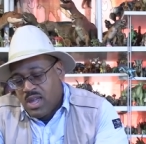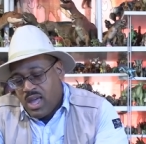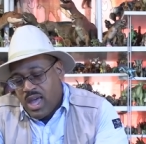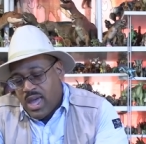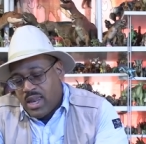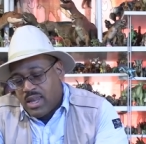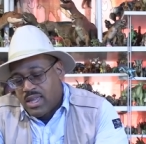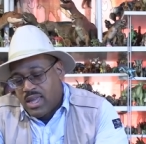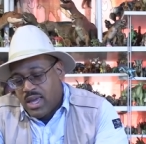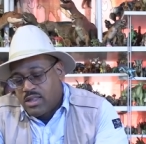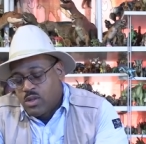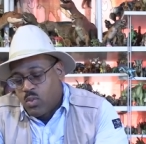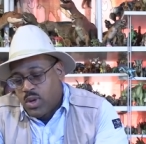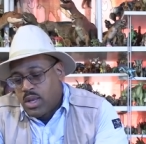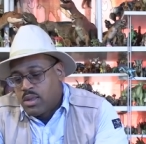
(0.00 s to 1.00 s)
And again,
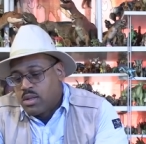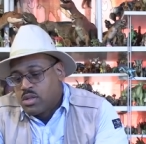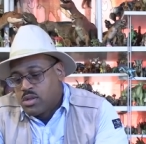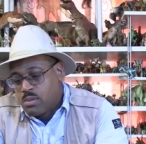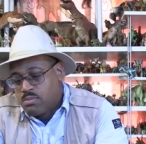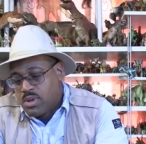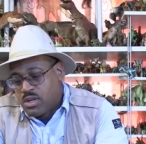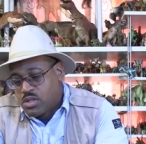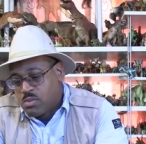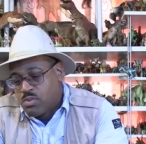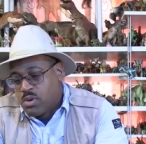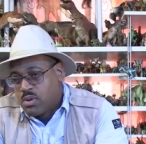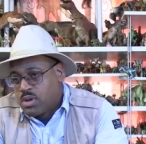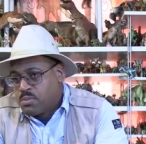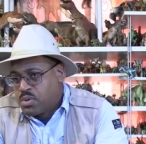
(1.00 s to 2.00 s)
the ones in Belgium
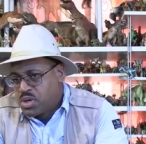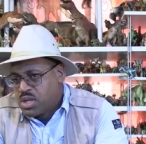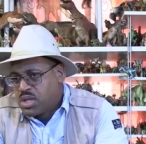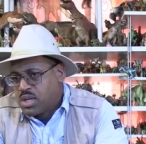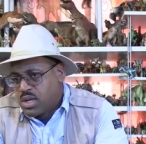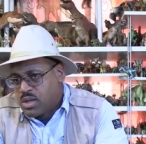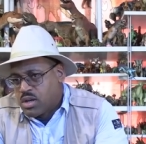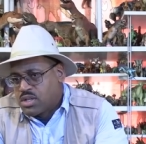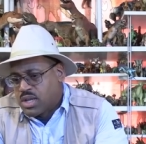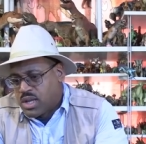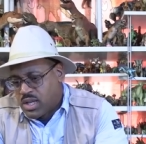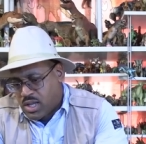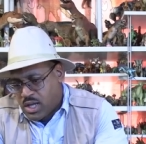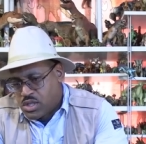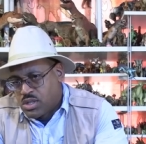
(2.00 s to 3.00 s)
were in pretty good
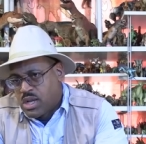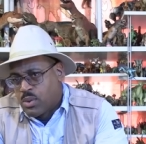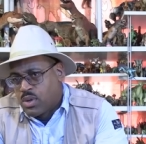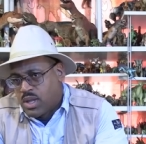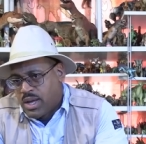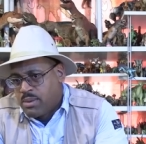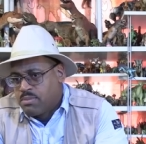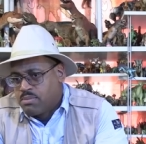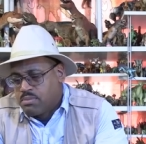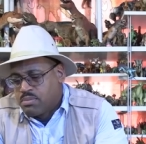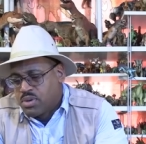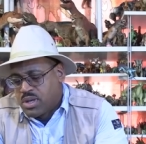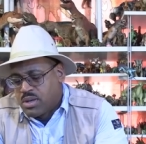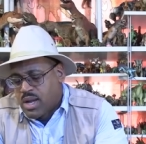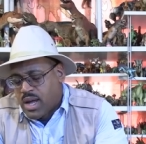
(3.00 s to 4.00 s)
articulation. They were laid
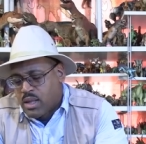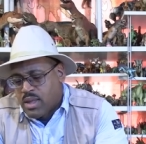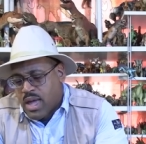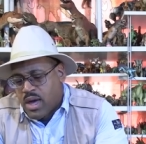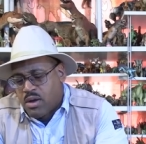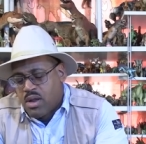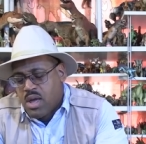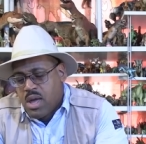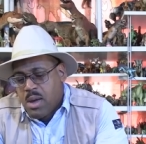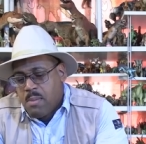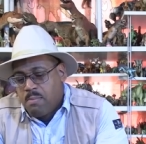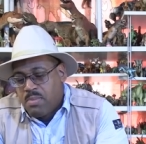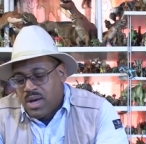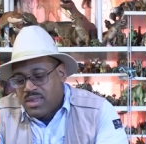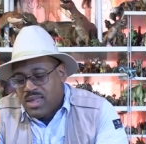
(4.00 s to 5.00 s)
pretty nice out.
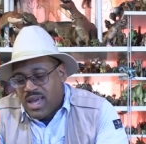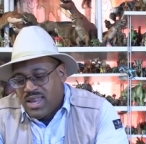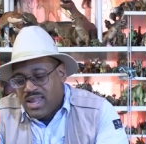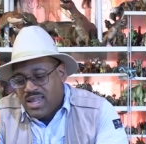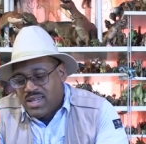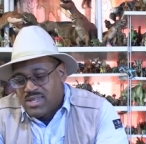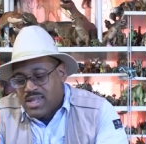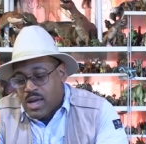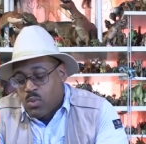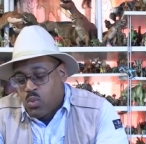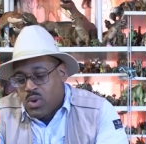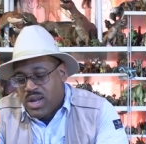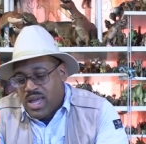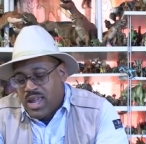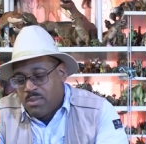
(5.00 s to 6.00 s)
But the idea is that
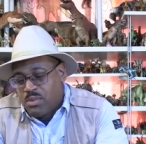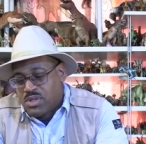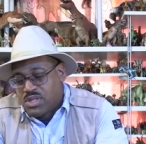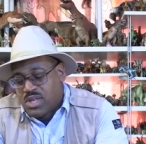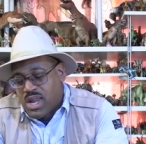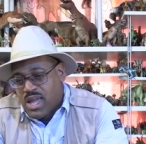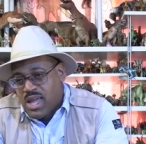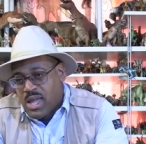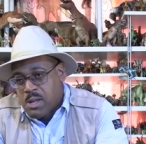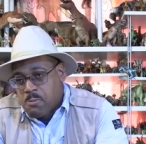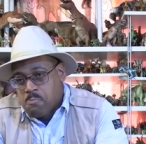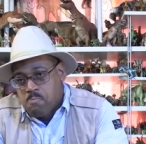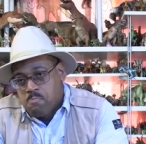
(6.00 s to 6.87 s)
what animals today